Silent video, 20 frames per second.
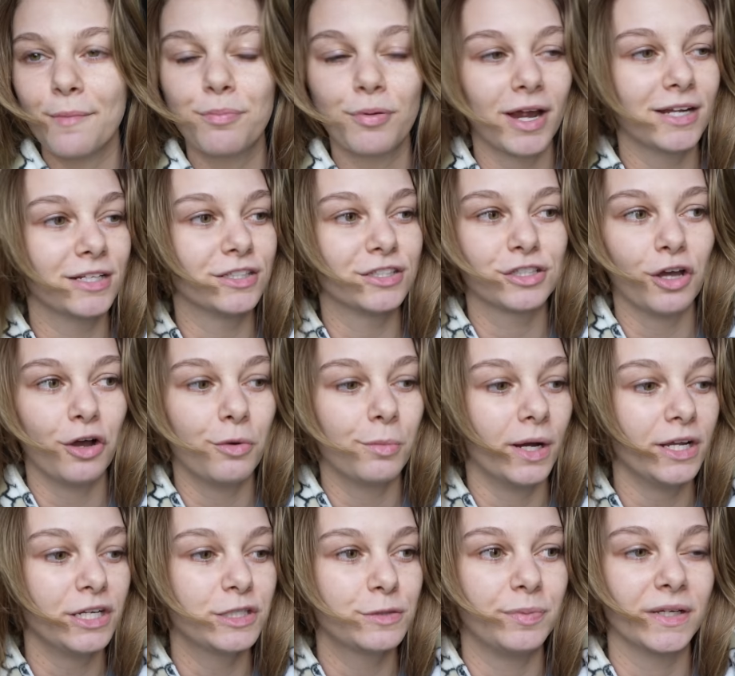prayed so
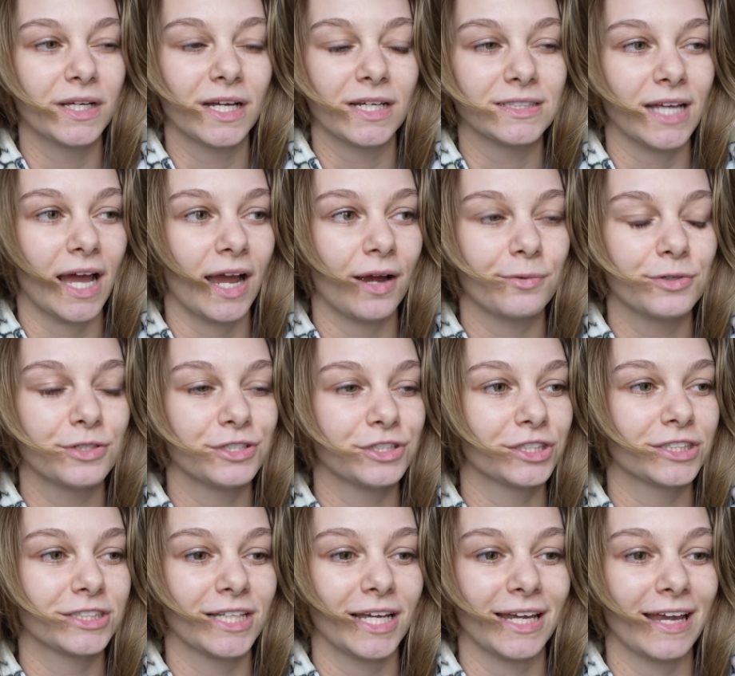much because I was
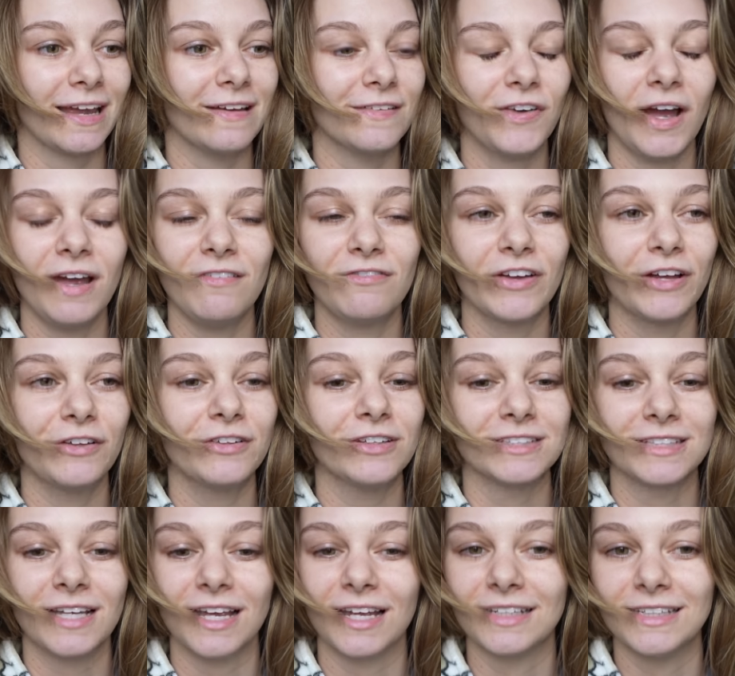just like, if I fail the
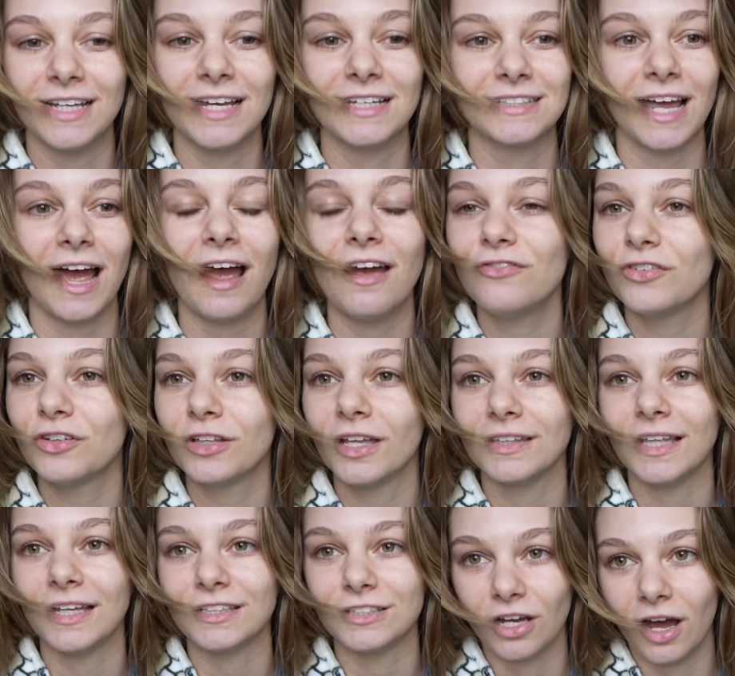second test, I feel
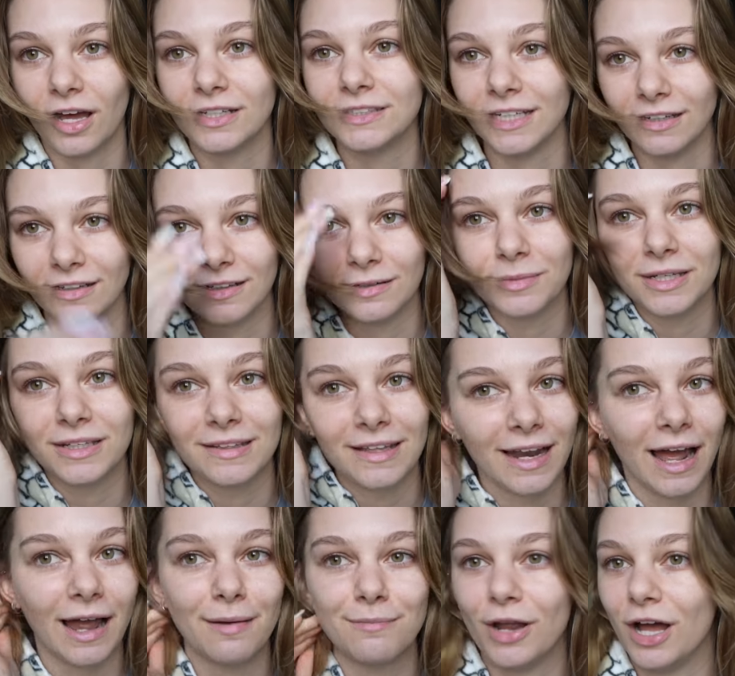like that's God telling me
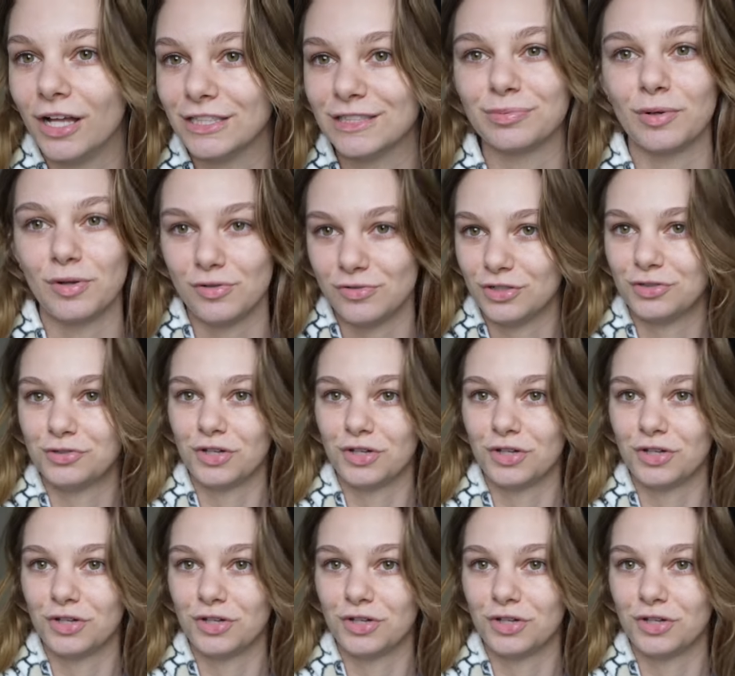that I'm not supposed to